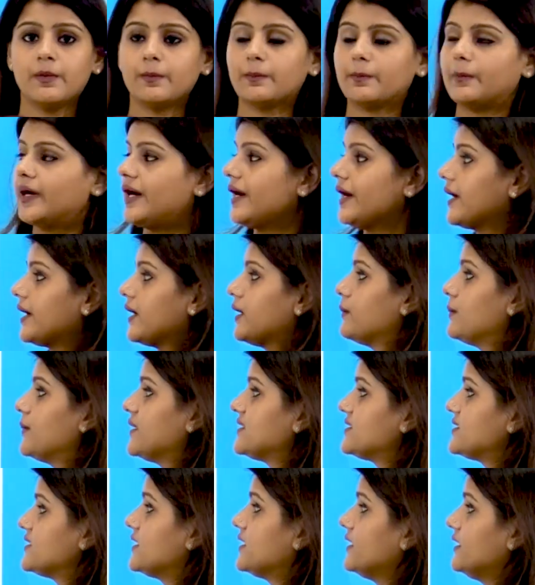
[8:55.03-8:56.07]
by
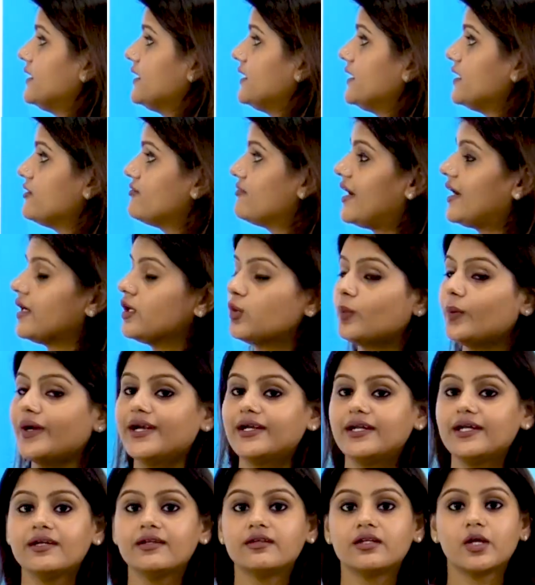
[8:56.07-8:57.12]
basically
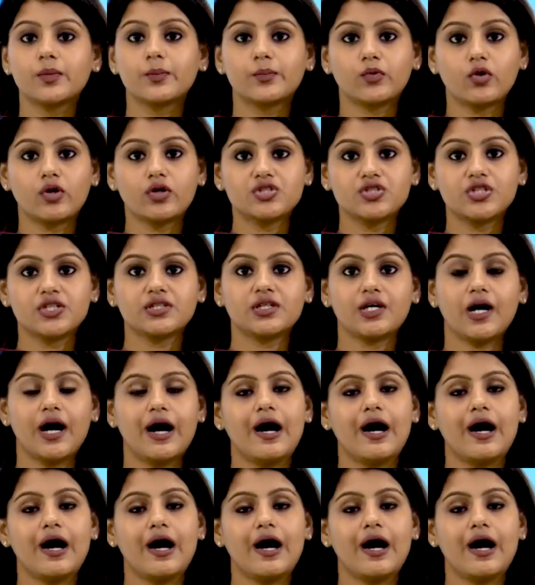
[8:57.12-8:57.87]
evaluating their project,